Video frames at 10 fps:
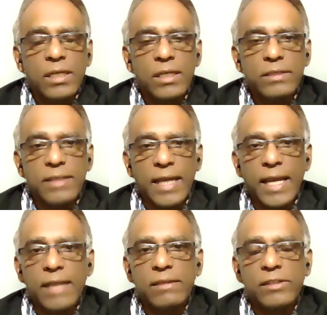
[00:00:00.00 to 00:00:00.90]

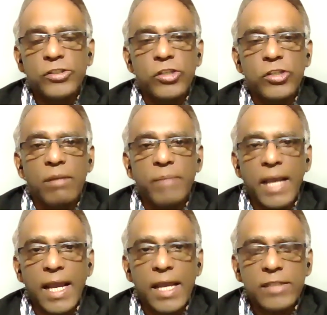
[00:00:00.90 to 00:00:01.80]
that the Shah
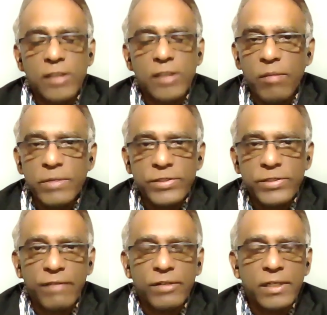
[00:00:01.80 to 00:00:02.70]
passed, how much
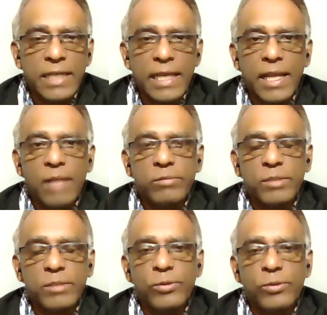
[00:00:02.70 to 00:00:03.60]
ever he helped
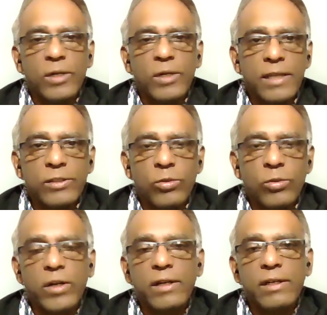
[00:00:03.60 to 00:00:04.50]
the poor and the
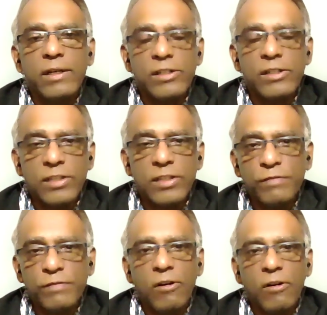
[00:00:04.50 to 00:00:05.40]
workers and
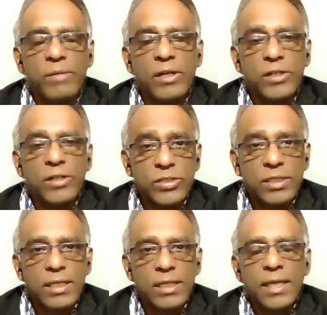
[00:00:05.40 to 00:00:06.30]
the
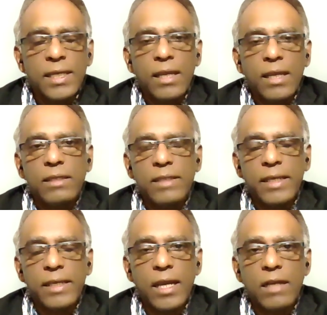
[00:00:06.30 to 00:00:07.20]
farmers.
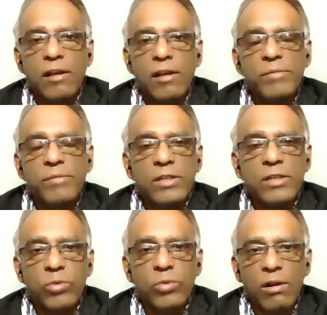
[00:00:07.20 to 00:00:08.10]
The
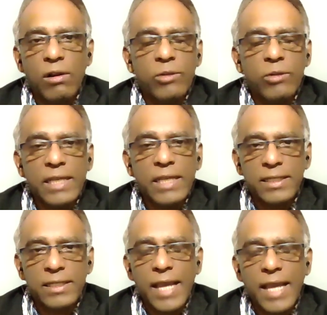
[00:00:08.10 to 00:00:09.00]
communists were always
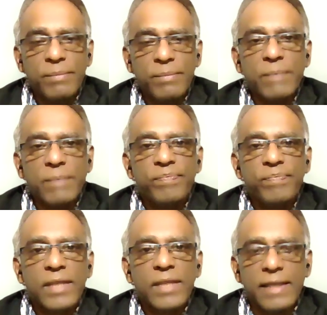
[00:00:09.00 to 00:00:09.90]
unhappy.
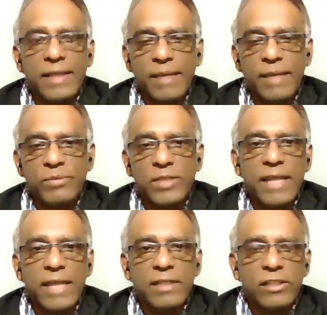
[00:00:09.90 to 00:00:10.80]
And they kept
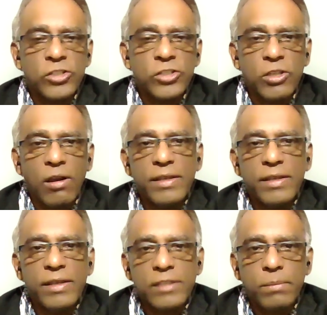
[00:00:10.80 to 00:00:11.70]
saying that the Shah
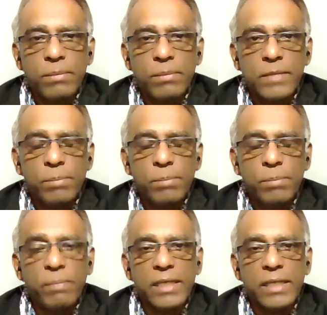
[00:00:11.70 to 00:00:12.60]
is a
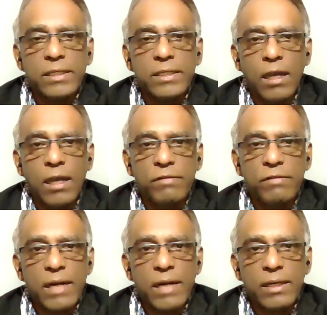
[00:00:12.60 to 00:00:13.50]
puppet of
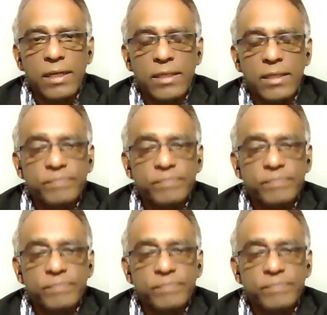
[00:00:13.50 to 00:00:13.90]
America.